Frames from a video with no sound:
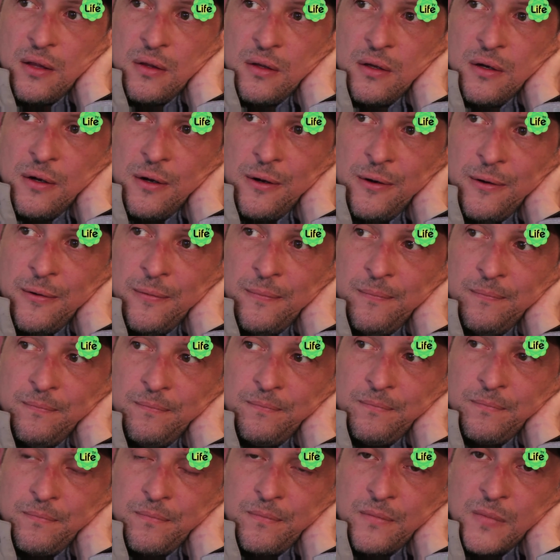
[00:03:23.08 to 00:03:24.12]

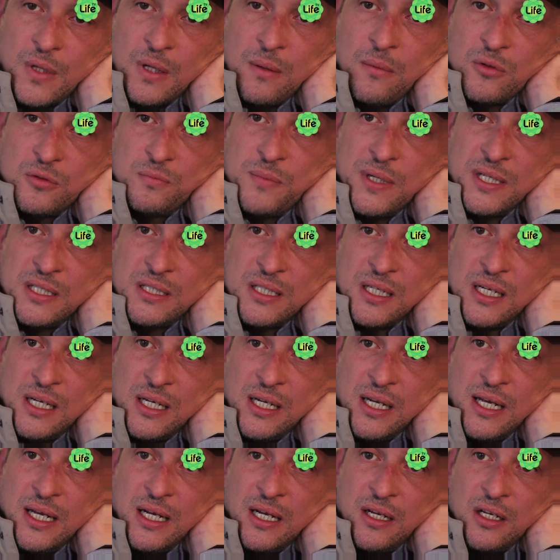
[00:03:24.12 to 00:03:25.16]
that was
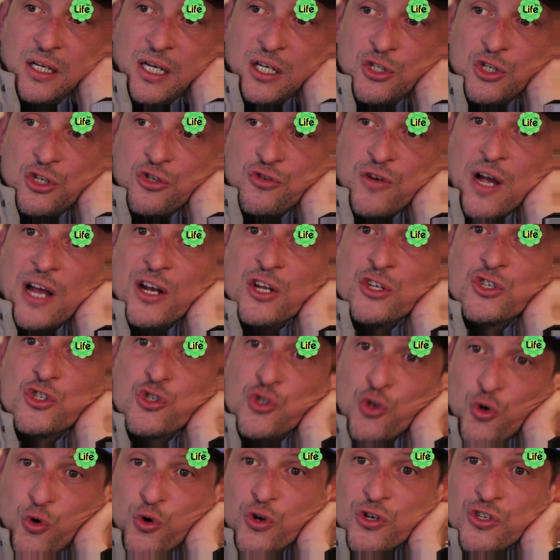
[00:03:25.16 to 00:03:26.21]
basically it. And to try to
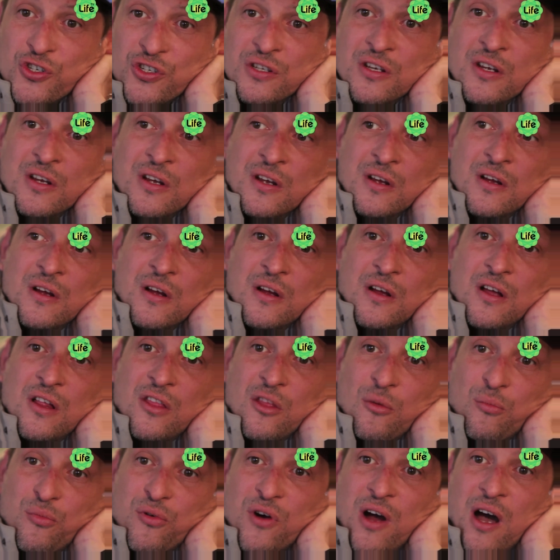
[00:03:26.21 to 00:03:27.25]
source
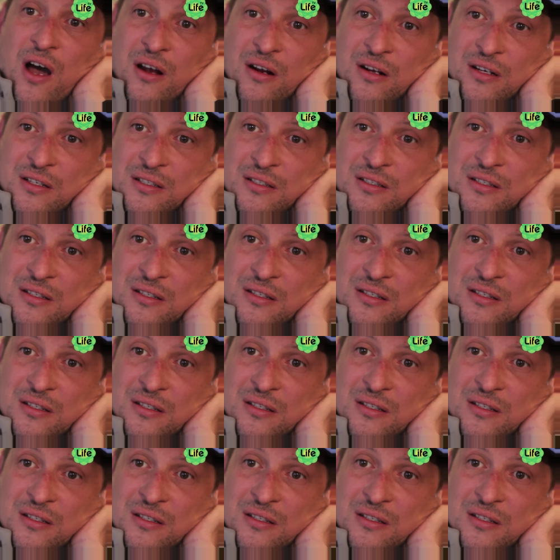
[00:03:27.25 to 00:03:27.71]
the products